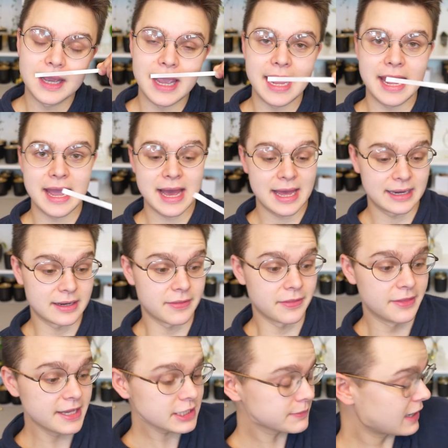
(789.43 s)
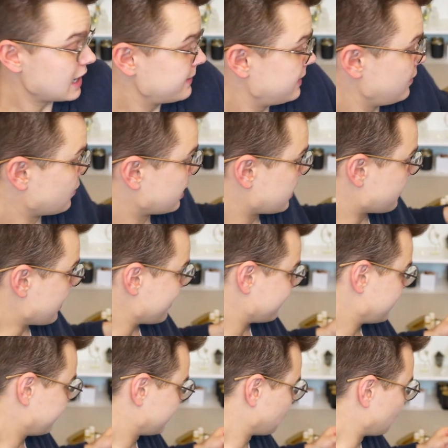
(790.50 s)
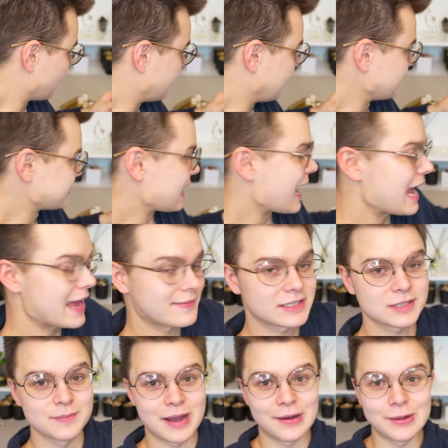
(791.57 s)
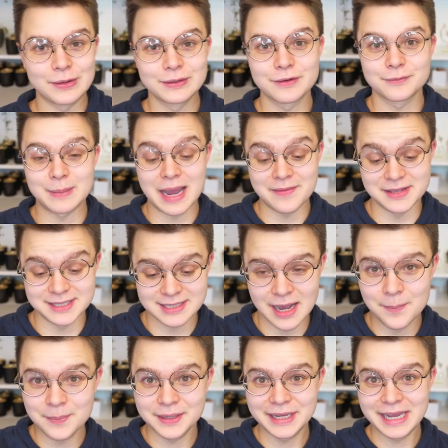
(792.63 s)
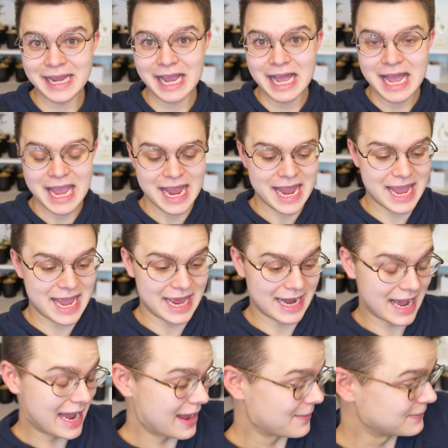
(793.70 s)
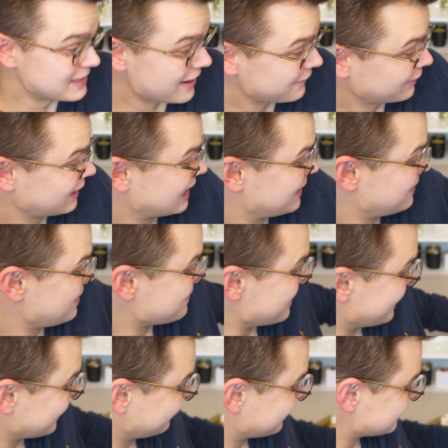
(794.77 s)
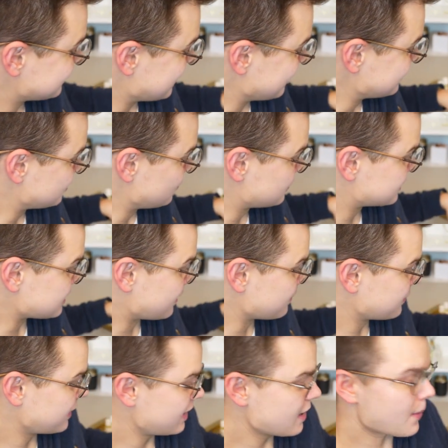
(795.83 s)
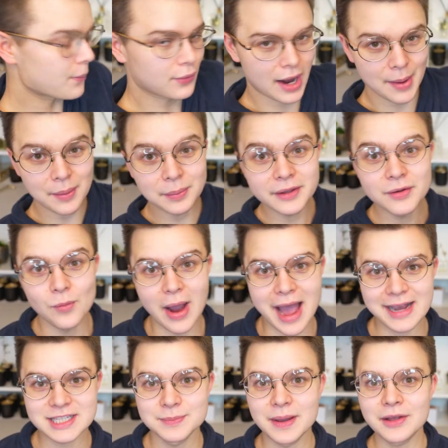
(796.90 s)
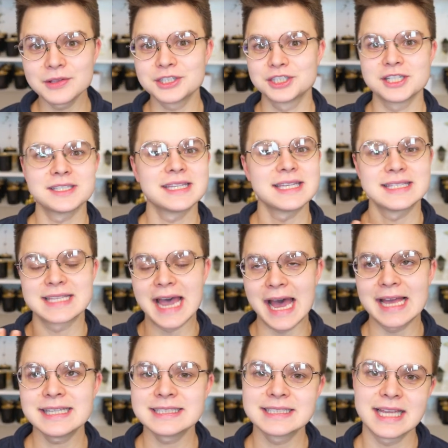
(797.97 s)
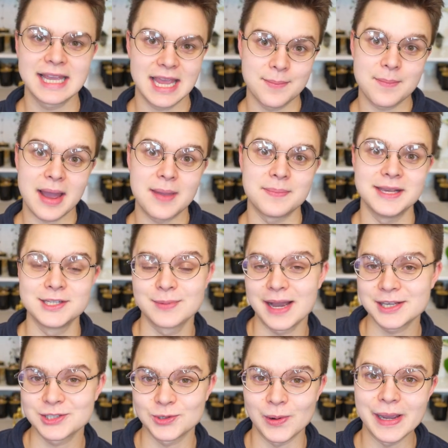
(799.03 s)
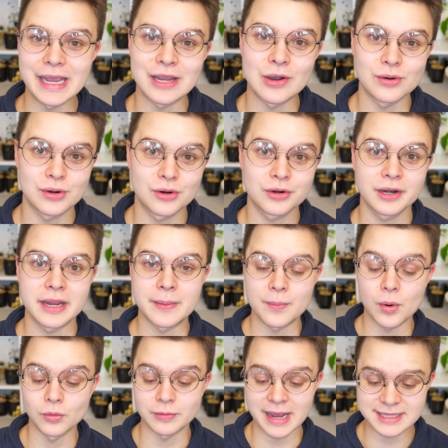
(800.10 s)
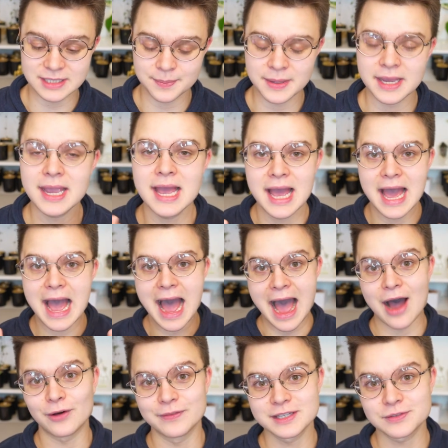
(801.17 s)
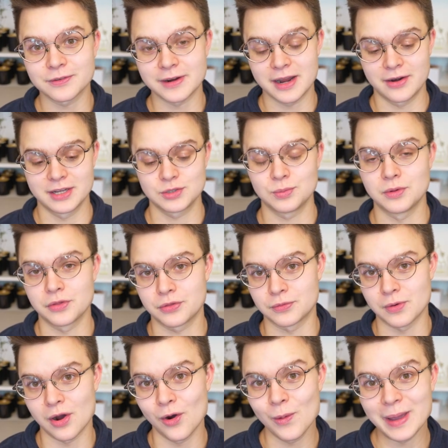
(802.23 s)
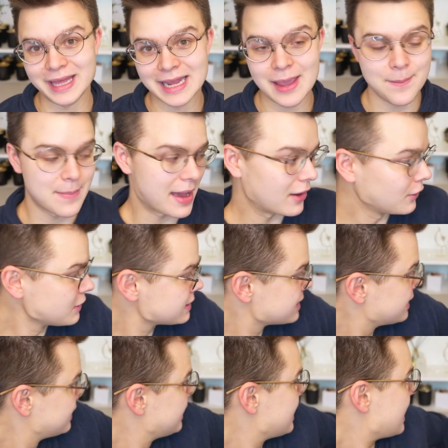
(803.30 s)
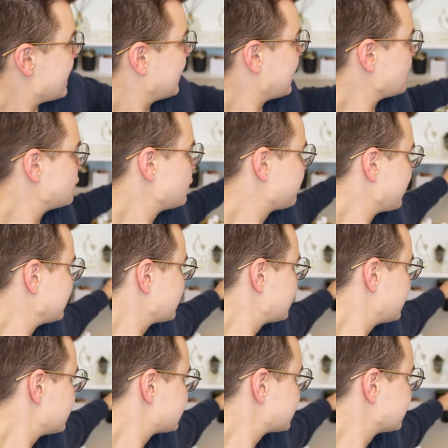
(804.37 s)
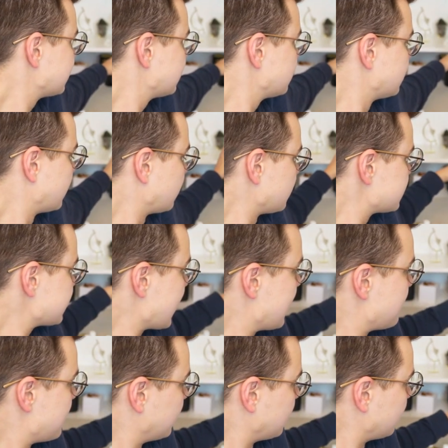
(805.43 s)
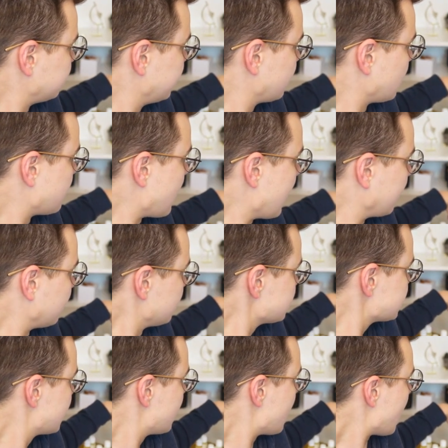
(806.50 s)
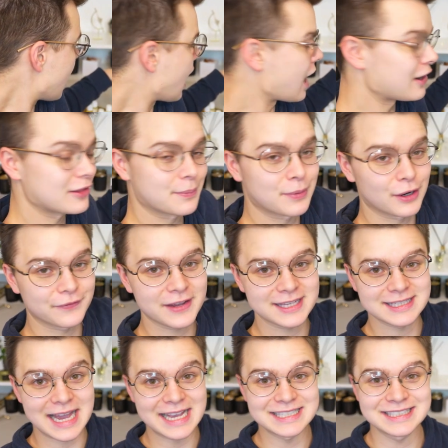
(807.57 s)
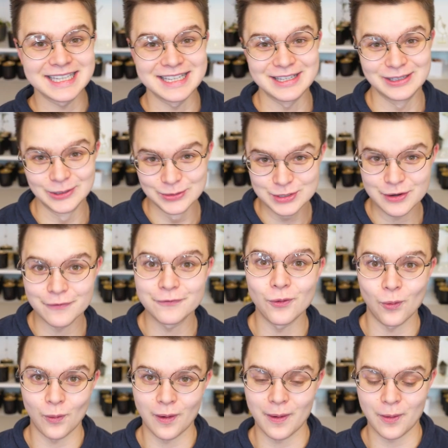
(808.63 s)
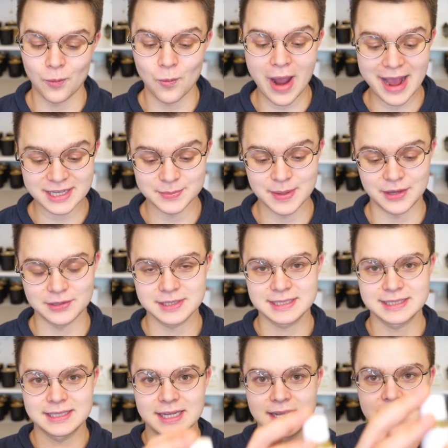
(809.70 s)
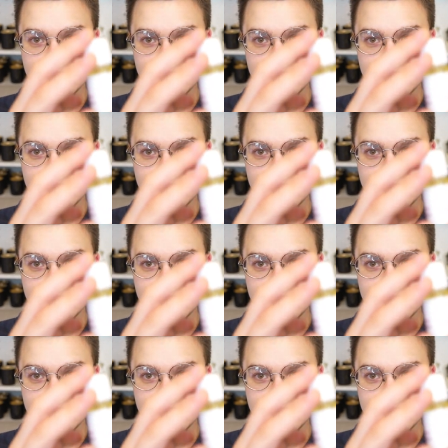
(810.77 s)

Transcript: and this might be one of my favorite oils that I have smelled by this company. And I am definitely gonna be making this into something, probably wax melts, just to test in my beeswax soy and cocoa cream recipe, how this fragrance will throw in a melt. And I do find that these little 10 milliliter bottles are the perfect size to use for wax melts,